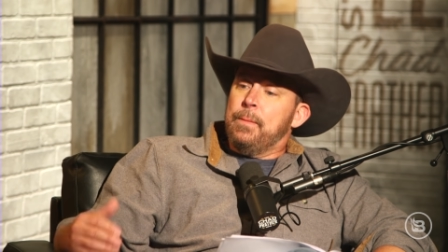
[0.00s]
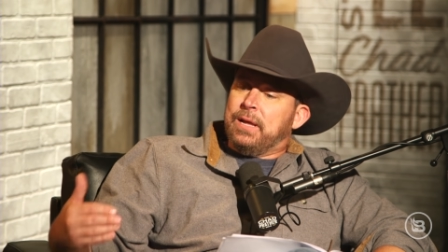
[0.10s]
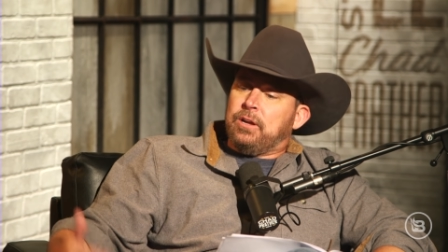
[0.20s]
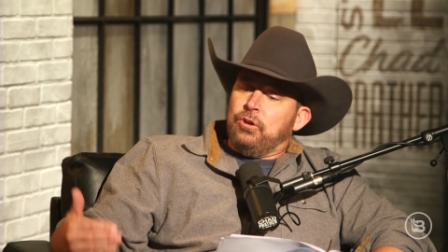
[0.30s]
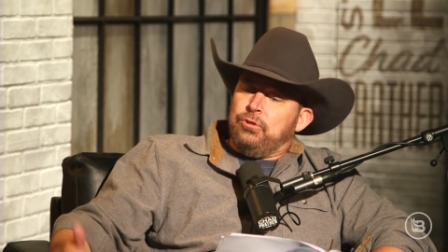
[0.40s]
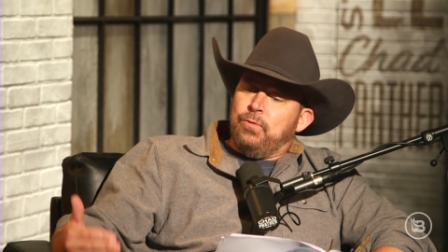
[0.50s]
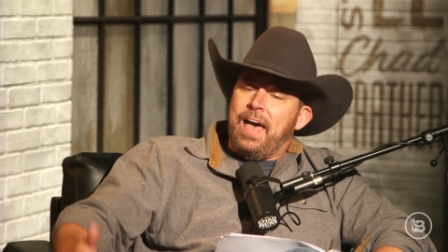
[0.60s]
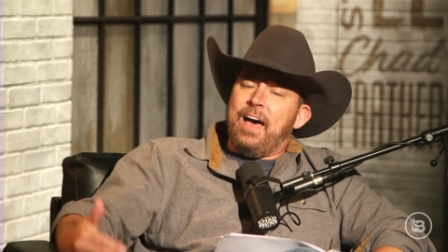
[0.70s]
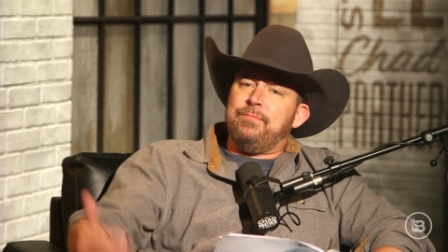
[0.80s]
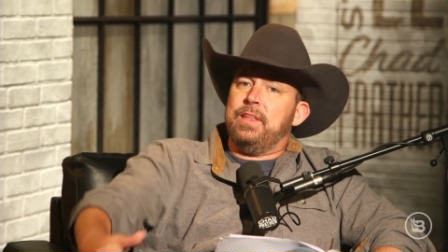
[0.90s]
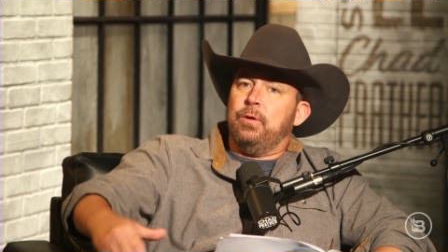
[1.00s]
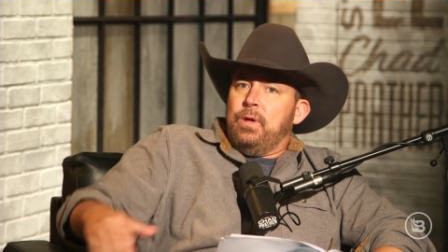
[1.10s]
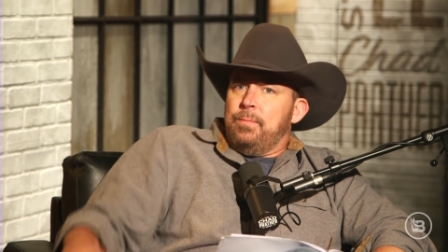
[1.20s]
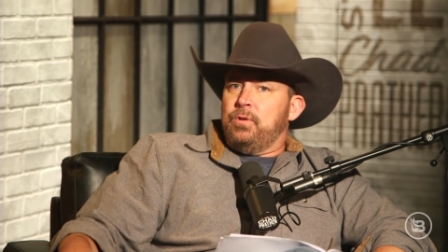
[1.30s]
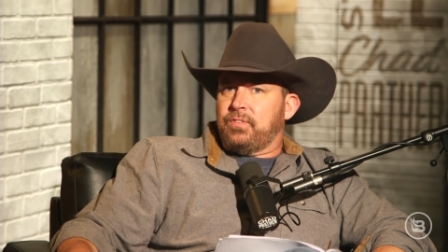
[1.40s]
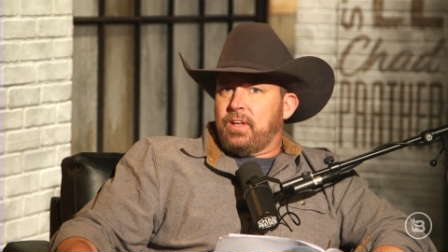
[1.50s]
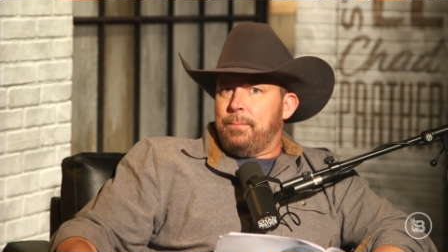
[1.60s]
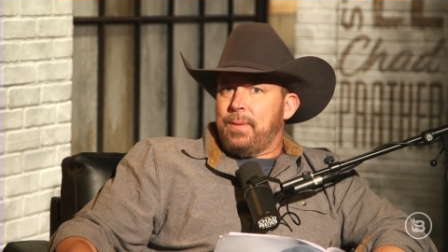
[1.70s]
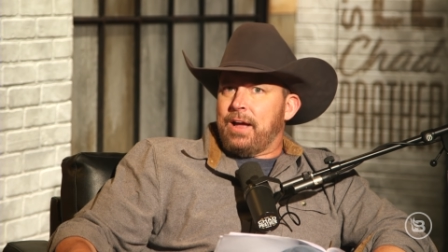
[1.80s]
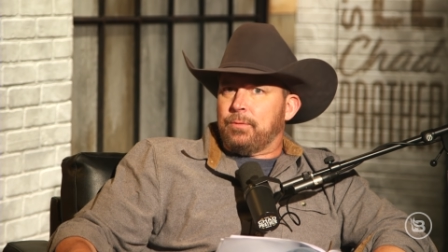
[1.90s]
Because you have men and women who've
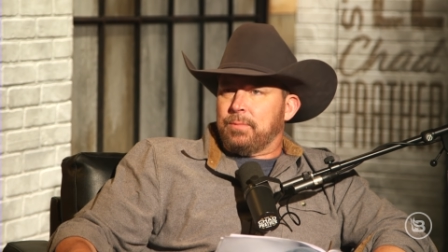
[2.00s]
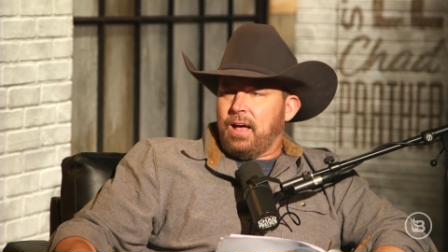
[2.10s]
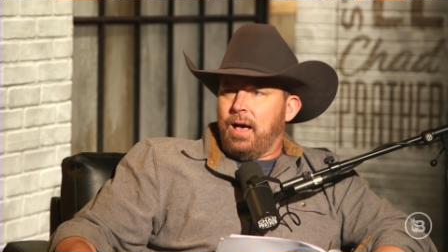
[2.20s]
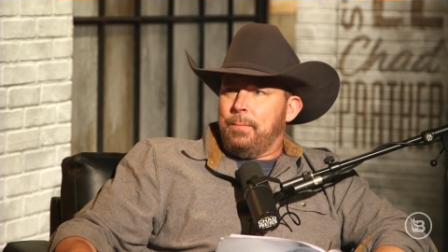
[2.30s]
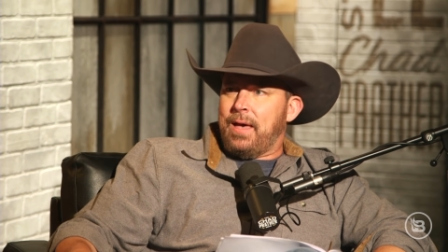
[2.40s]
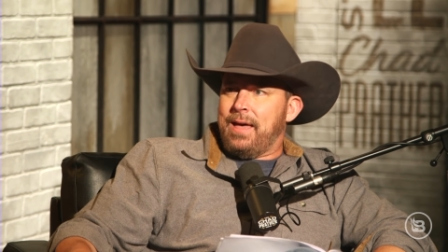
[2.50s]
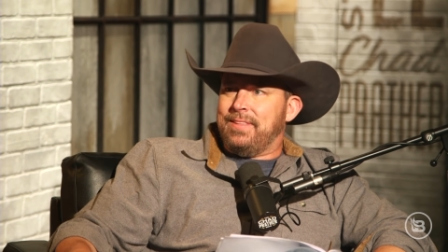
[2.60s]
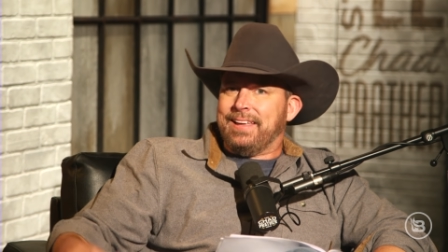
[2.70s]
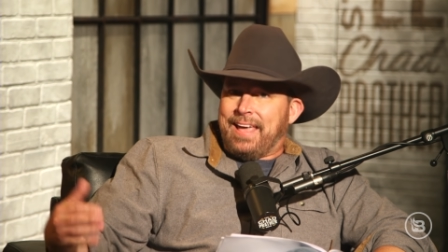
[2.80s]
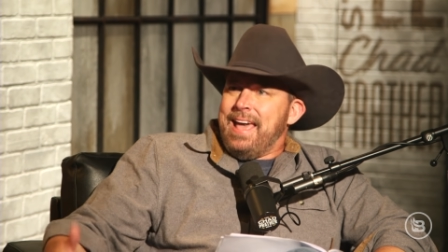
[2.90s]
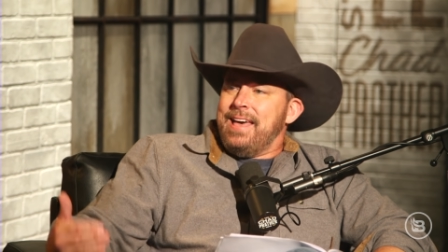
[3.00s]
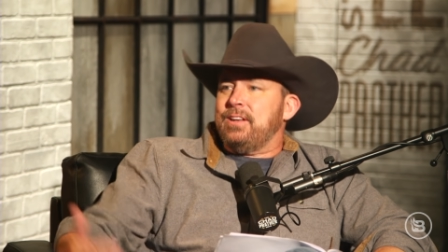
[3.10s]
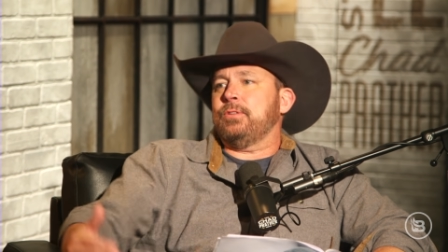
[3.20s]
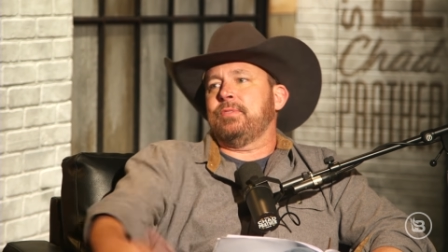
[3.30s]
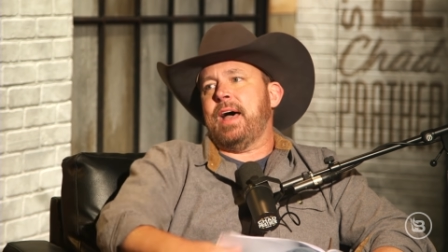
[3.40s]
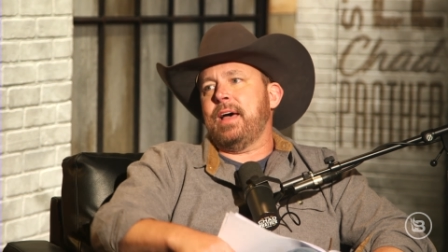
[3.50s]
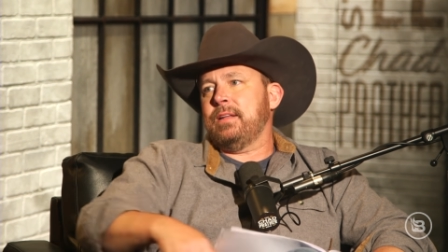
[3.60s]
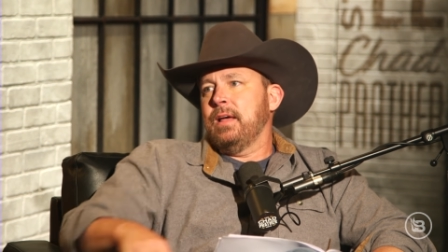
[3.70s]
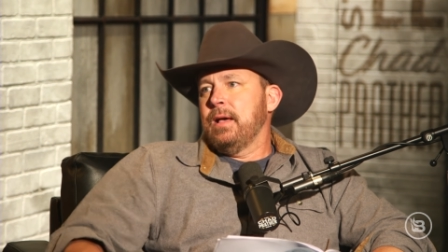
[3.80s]
come back from combat that can't do that.